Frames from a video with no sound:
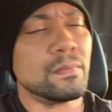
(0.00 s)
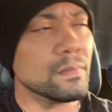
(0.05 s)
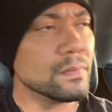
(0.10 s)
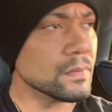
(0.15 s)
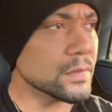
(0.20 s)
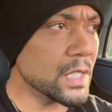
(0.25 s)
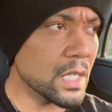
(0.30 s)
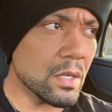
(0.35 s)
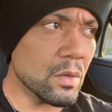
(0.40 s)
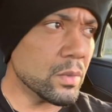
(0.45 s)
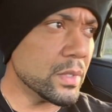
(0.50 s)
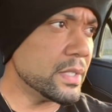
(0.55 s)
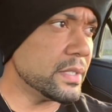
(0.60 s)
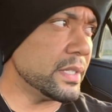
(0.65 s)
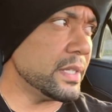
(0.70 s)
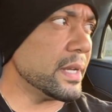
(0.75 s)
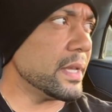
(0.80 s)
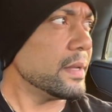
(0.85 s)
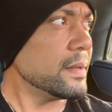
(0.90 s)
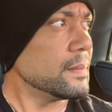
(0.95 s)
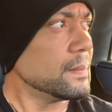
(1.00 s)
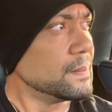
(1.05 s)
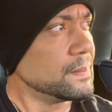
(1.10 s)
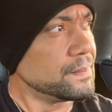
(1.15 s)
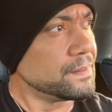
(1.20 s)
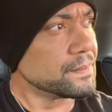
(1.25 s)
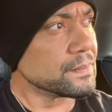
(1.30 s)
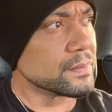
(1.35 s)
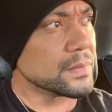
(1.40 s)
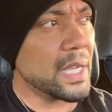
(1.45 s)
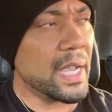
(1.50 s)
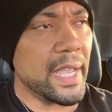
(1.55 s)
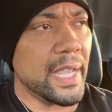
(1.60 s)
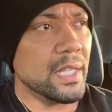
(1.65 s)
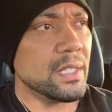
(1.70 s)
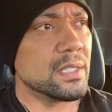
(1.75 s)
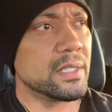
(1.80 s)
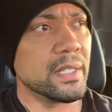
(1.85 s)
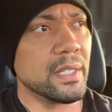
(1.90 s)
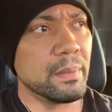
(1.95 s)
I don't want to see that. I
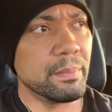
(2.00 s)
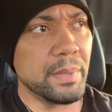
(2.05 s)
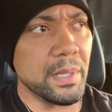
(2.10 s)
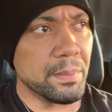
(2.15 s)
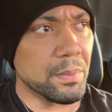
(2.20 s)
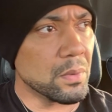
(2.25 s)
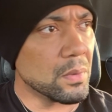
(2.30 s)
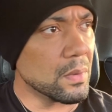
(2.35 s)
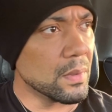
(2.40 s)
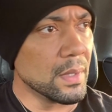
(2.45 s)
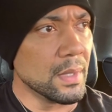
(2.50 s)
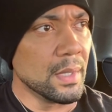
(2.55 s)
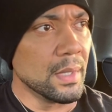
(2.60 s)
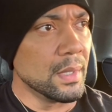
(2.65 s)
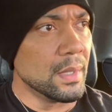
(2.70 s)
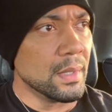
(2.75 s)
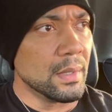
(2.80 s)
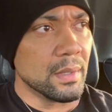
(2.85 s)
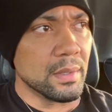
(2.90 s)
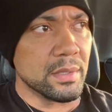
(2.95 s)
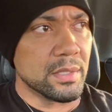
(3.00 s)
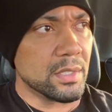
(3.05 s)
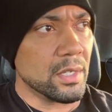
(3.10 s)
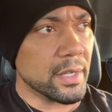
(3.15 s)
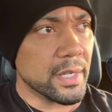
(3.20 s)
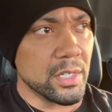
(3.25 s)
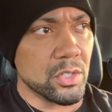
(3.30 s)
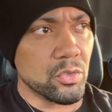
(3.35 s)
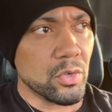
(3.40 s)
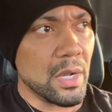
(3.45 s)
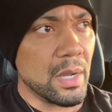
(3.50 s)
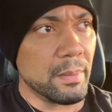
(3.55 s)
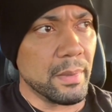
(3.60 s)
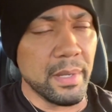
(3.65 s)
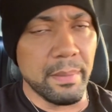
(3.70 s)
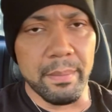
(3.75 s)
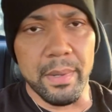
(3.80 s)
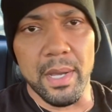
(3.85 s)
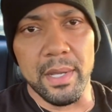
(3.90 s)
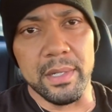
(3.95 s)
hate seeing people stuck in trauma
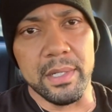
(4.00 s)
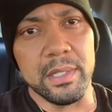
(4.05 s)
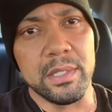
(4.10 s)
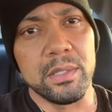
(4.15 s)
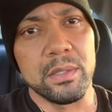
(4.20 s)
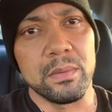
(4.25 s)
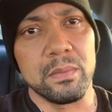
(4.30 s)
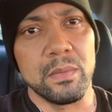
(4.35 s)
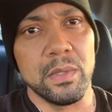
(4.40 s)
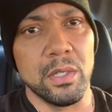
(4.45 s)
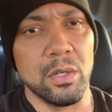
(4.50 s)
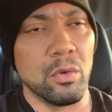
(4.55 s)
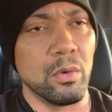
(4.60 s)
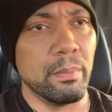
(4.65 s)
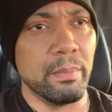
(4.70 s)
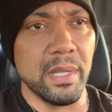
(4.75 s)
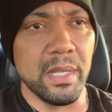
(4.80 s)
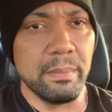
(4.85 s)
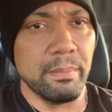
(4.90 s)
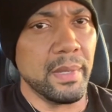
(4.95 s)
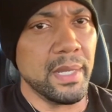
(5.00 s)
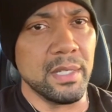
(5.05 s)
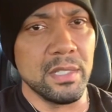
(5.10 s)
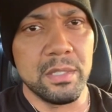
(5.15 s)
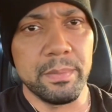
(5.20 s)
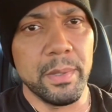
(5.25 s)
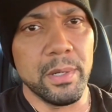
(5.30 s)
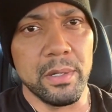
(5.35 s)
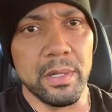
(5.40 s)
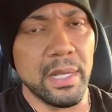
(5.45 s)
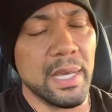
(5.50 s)
and bondage, you know, and being mean-spirited.